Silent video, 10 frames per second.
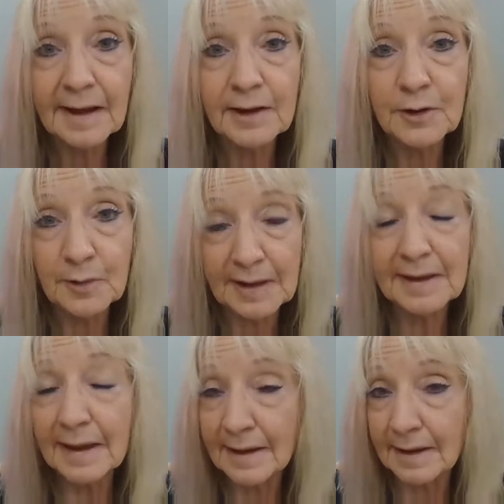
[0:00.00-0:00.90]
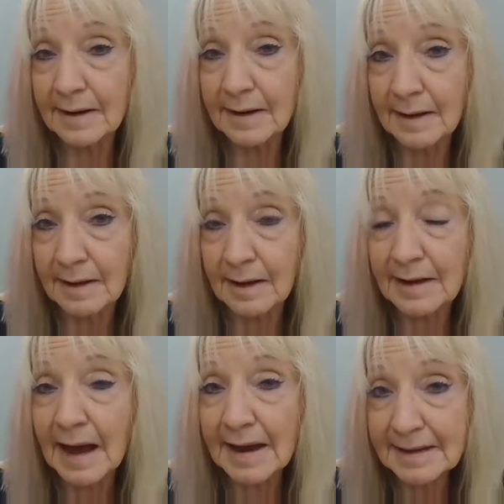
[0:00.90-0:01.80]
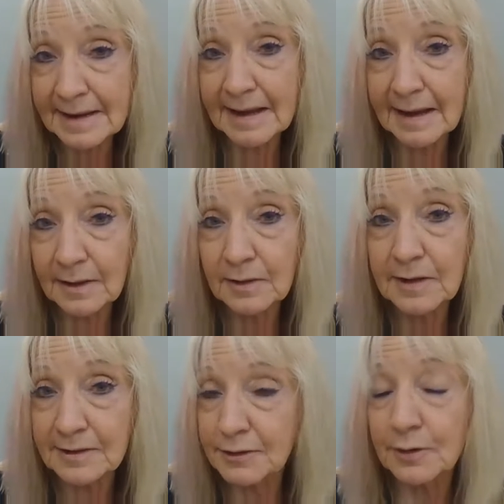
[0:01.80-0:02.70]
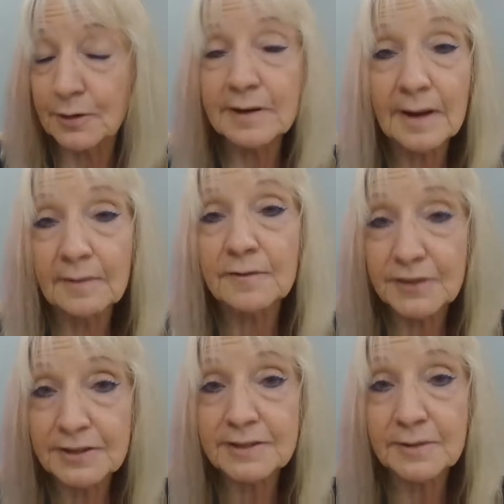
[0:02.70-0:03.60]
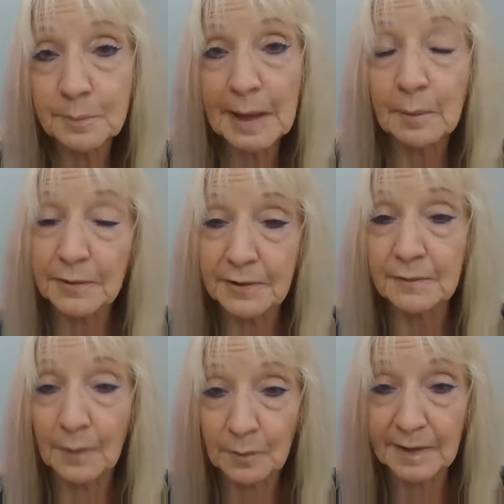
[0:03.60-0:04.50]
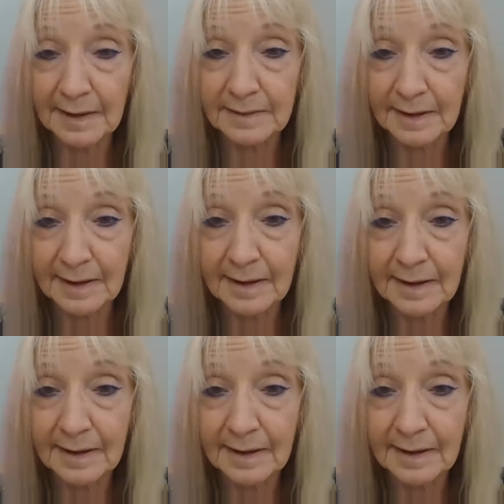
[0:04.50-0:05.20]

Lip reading: and you can get an ID that's good enough just to be able to vote that day.